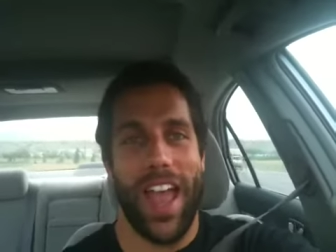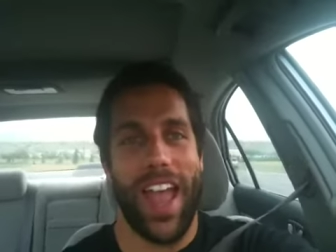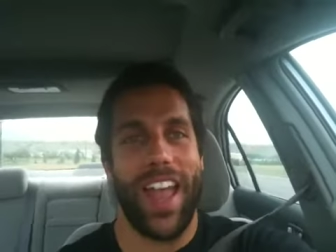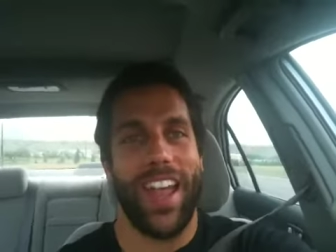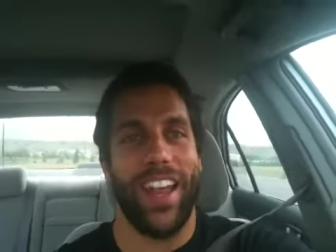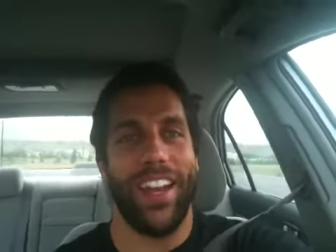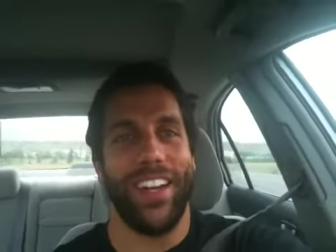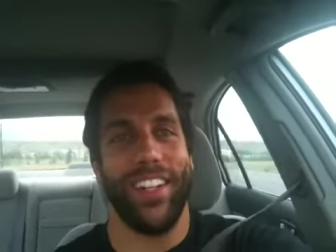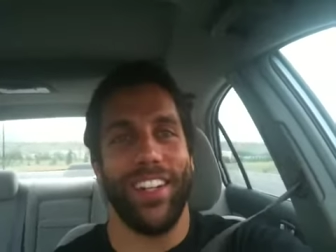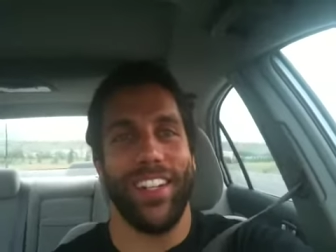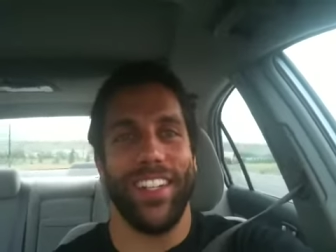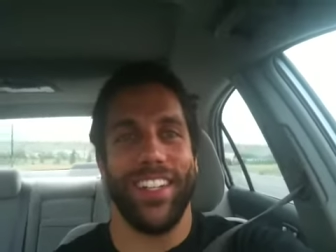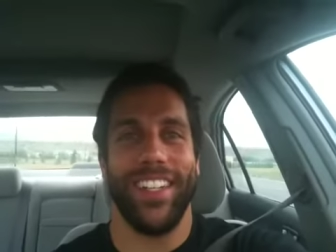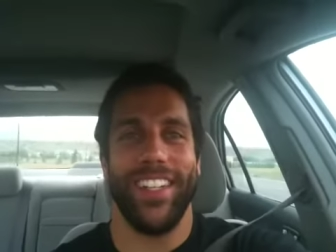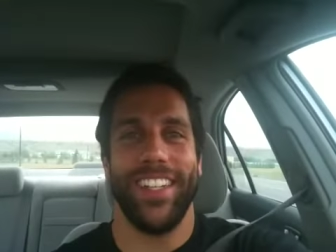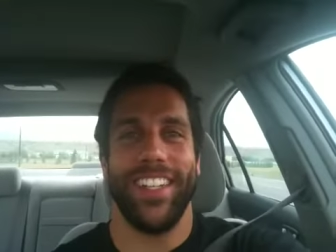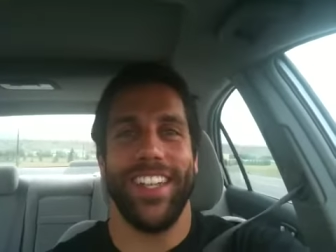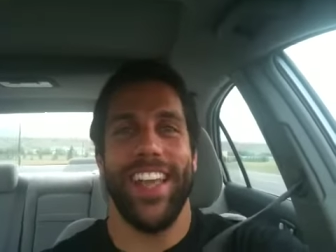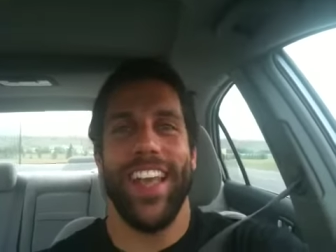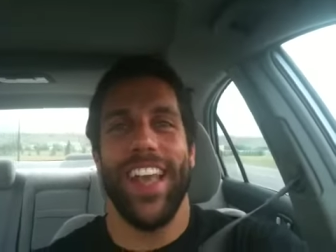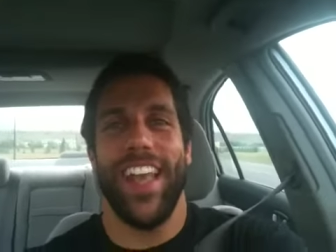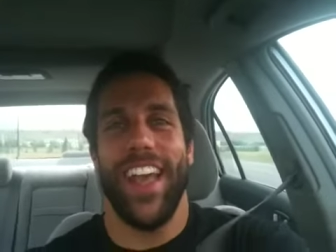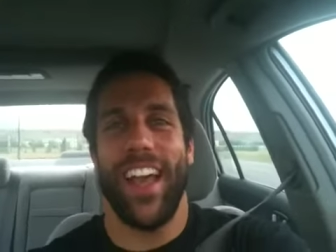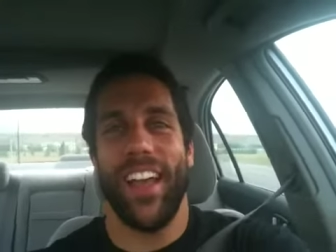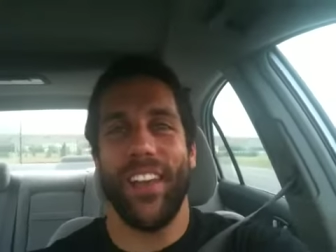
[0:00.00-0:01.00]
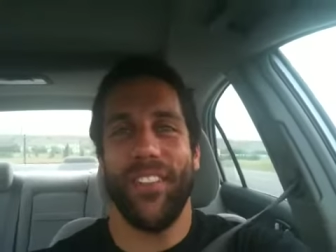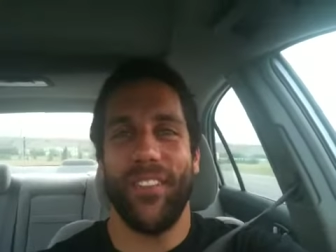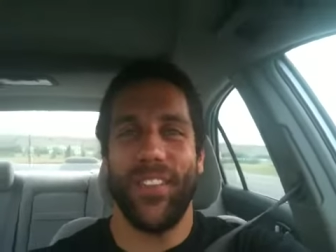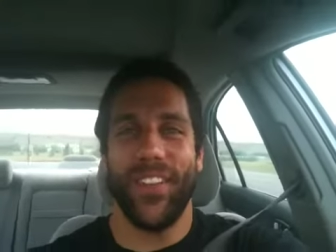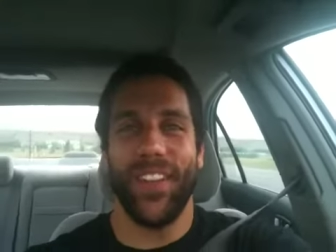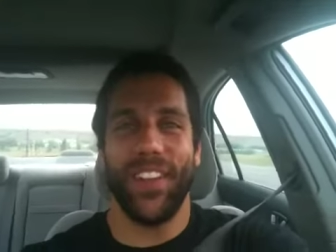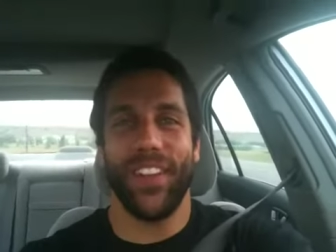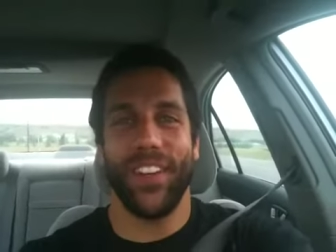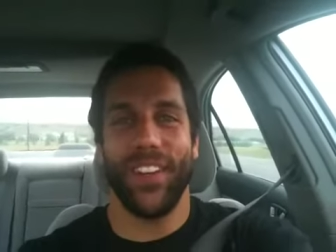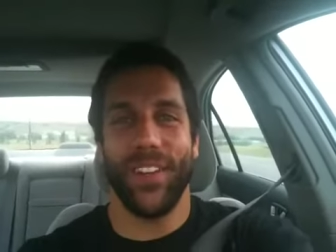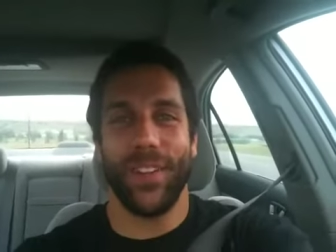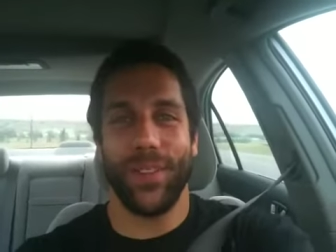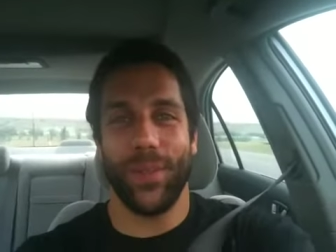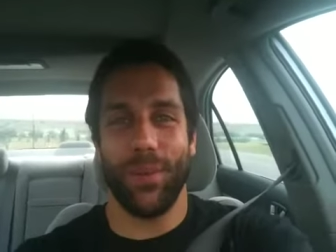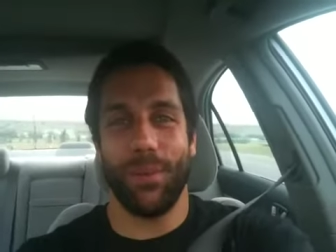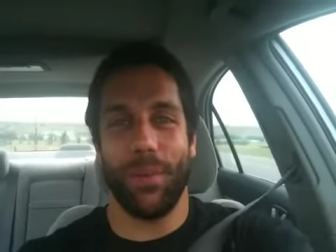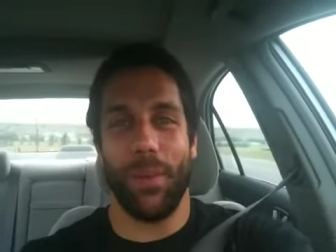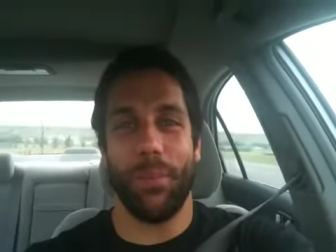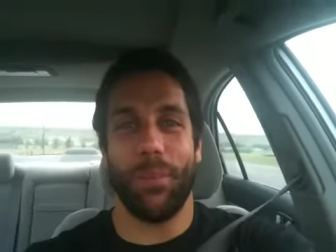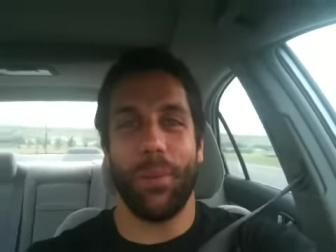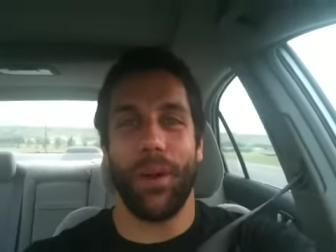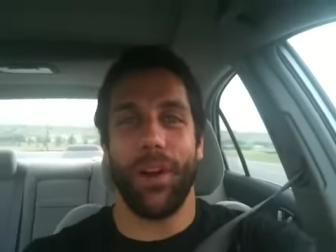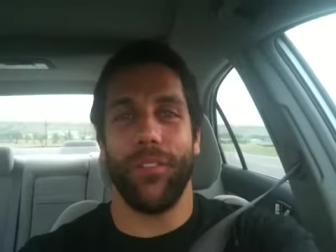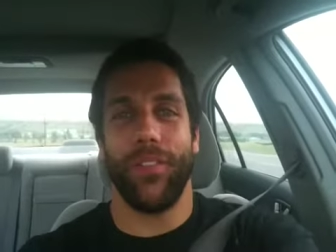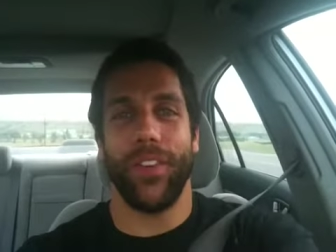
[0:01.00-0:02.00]
tired, I figured this would be
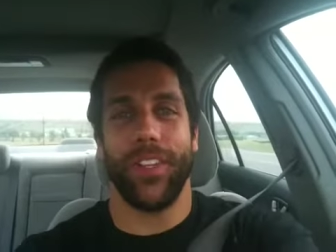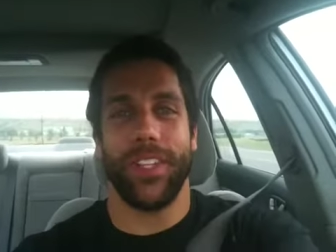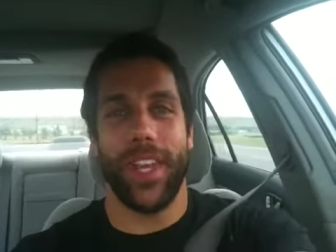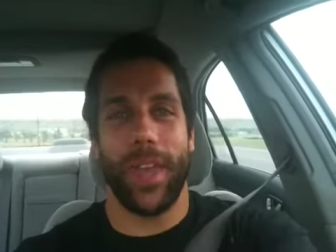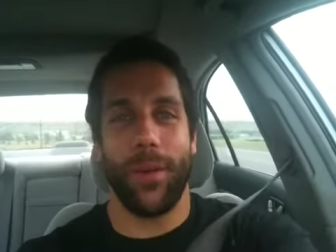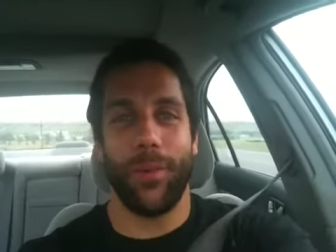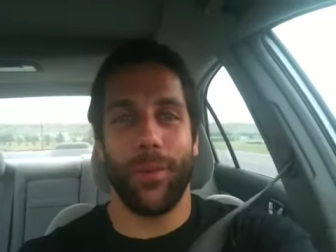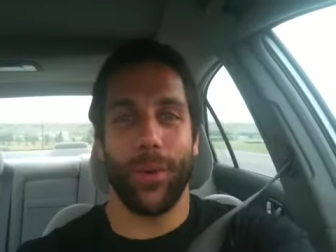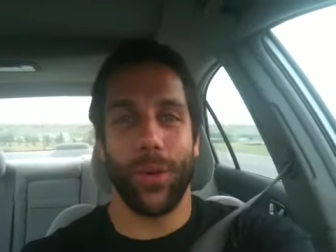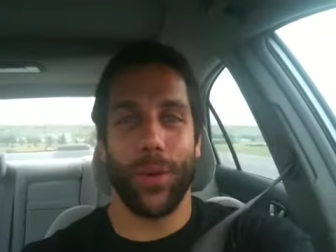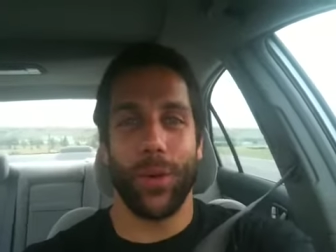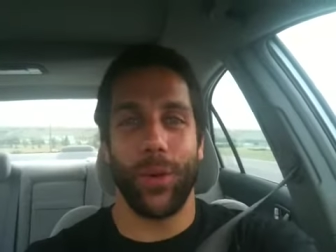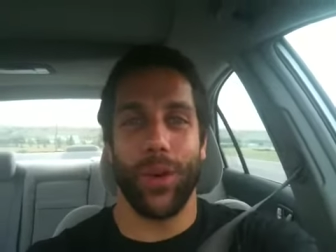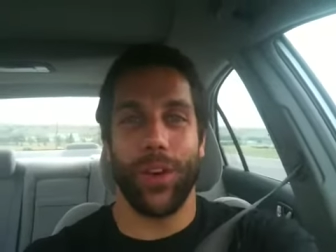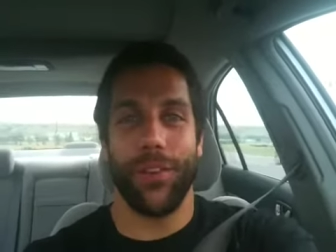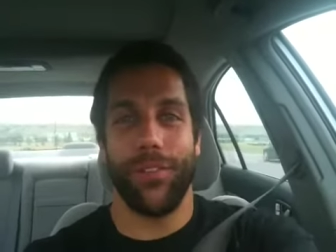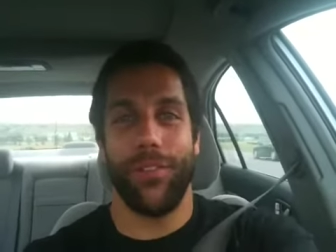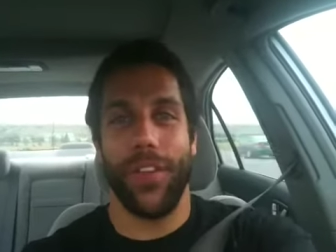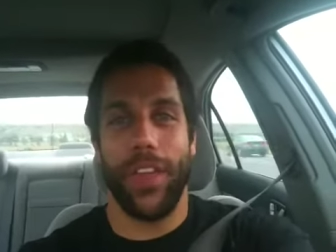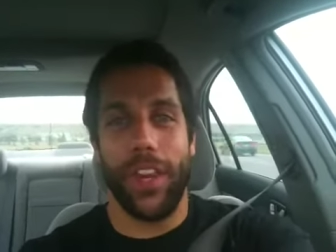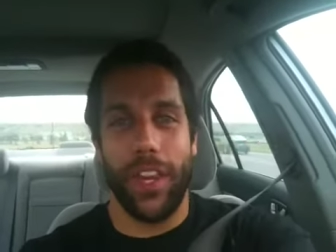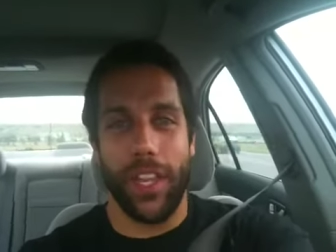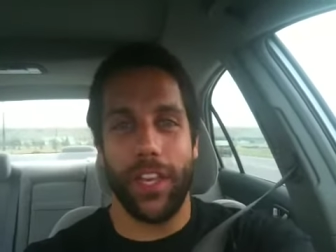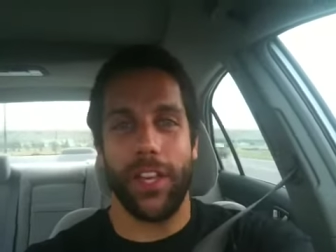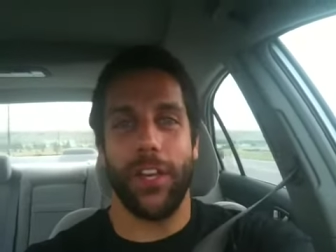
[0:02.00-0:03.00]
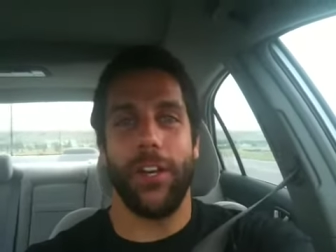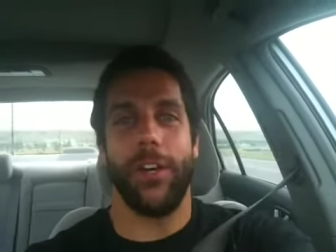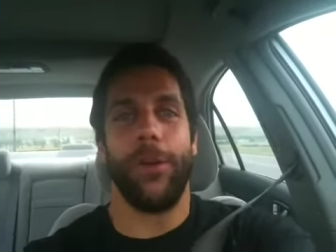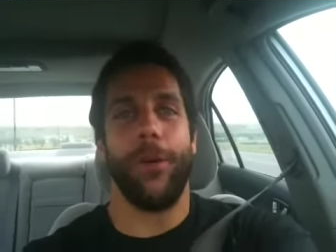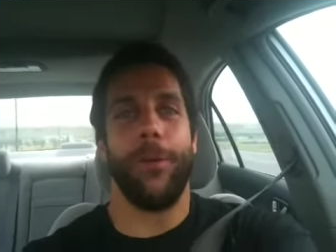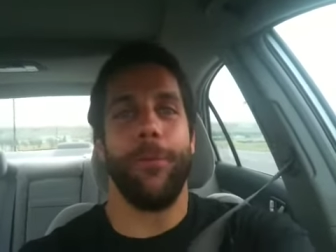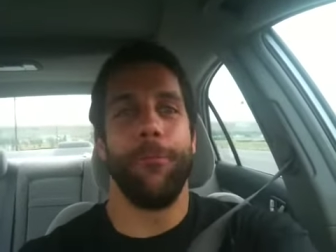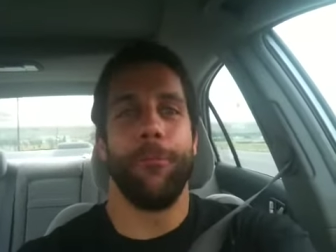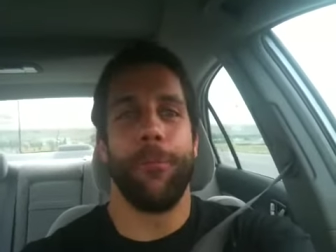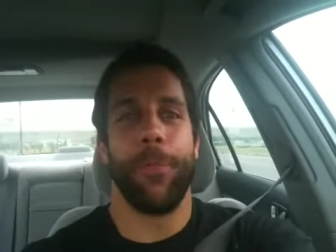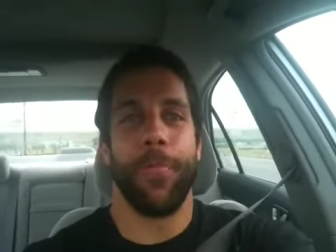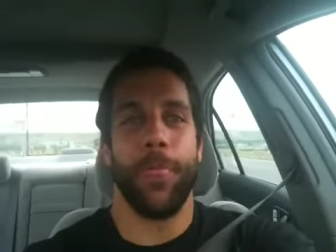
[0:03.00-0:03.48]
a perfect time to record a video